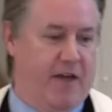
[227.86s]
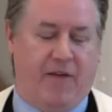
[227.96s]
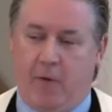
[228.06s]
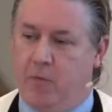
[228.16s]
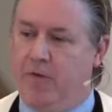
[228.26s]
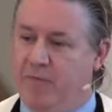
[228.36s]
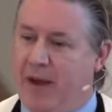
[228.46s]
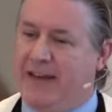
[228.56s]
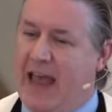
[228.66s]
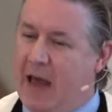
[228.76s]
if
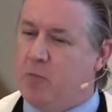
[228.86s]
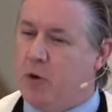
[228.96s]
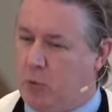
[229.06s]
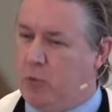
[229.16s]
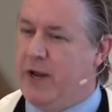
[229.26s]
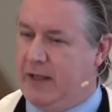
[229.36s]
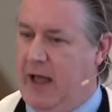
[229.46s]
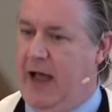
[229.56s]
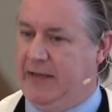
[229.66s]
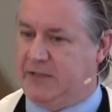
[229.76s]
my dad would have
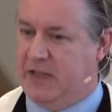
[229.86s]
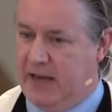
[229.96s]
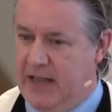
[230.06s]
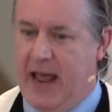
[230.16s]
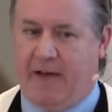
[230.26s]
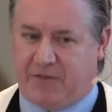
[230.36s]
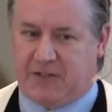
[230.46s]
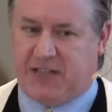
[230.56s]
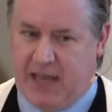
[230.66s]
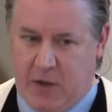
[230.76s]
realized that he'd have to
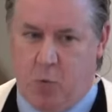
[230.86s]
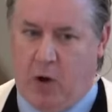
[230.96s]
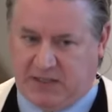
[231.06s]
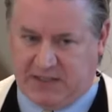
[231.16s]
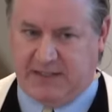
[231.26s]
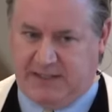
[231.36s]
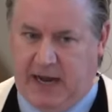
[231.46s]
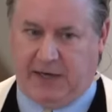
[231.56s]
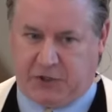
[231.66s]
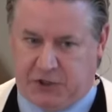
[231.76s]
say he wasn't
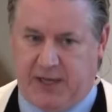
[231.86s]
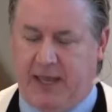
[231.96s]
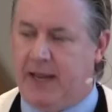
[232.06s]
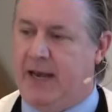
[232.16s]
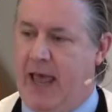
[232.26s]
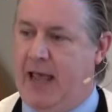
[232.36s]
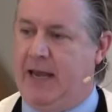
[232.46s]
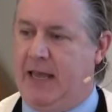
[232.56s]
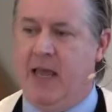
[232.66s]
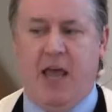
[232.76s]
Dutch to get in
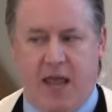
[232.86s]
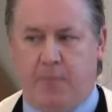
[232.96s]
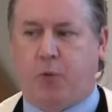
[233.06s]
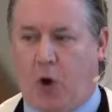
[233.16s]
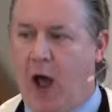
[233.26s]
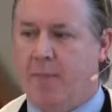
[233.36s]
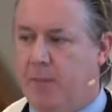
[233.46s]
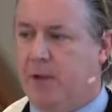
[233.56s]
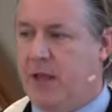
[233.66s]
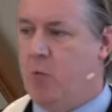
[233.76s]
Haiti, he
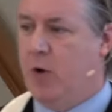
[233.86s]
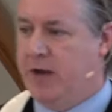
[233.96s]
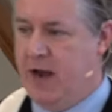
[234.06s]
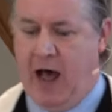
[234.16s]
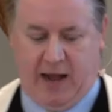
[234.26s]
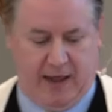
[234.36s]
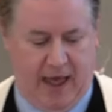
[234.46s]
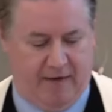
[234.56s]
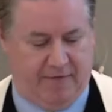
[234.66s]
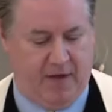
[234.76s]
probably would not
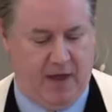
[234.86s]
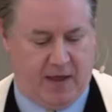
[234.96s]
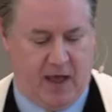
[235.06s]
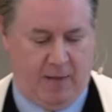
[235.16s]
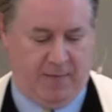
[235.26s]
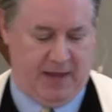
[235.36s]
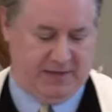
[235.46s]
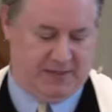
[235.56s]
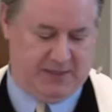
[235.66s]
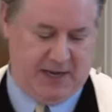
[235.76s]
have come
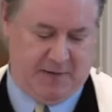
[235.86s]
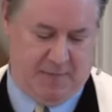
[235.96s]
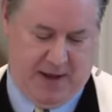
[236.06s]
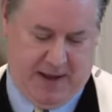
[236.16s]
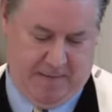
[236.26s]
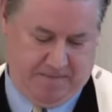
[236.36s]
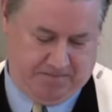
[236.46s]
and seen me.